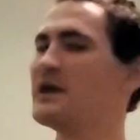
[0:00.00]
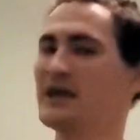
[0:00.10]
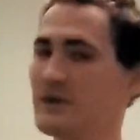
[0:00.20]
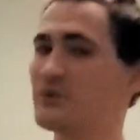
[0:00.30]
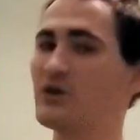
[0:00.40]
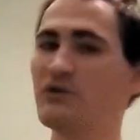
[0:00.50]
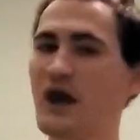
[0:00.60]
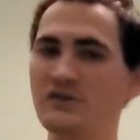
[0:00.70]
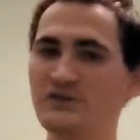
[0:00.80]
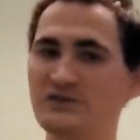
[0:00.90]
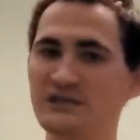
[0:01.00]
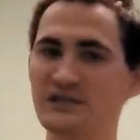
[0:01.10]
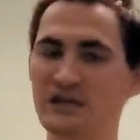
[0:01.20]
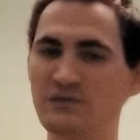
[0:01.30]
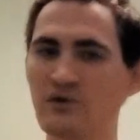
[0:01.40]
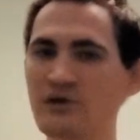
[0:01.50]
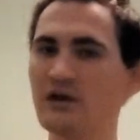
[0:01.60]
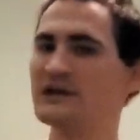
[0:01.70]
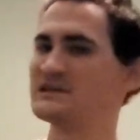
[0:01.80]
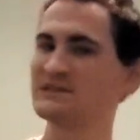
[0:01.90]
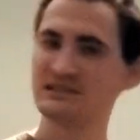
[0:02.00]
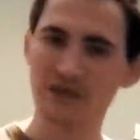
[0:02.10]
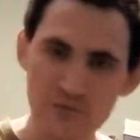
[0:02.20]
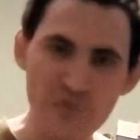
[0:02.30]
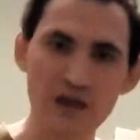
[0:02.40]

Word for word: Even though you guys are successful, the stuff